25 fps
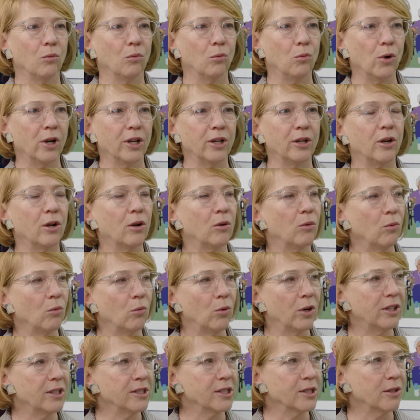what
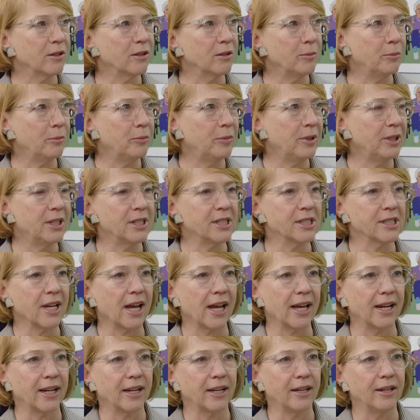what is going to be
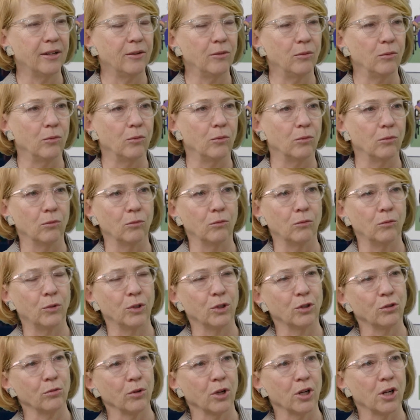decided
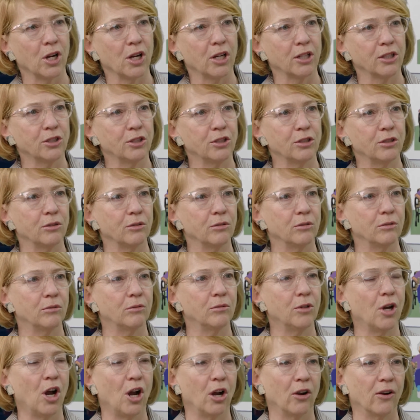with regard to
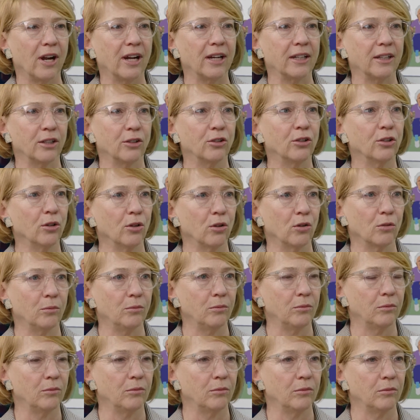our island home?